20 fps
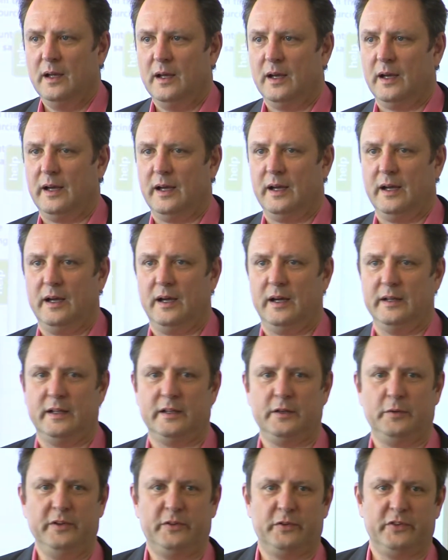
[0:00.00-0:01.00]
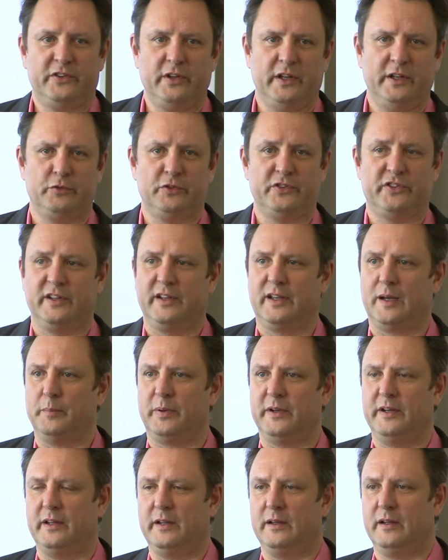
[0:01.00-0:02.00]
Another interesting
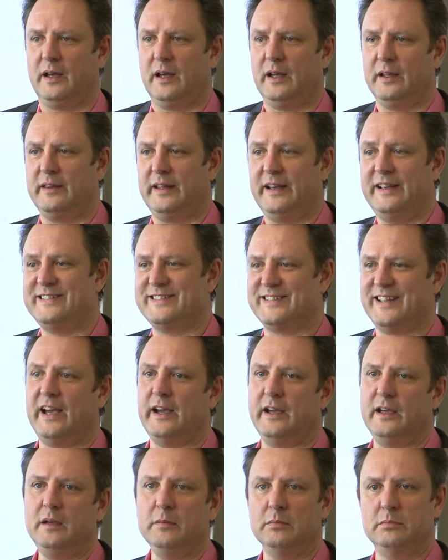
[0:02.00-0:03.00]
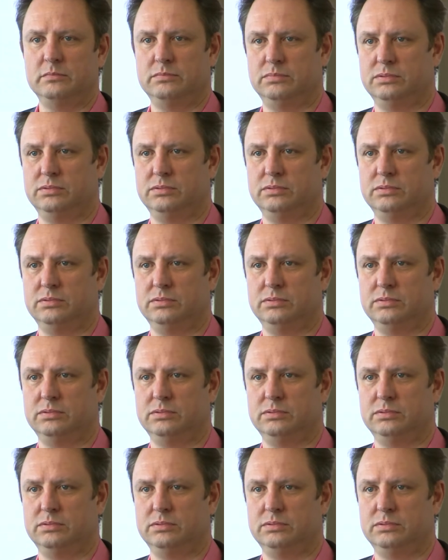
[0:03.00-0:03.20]
company, they say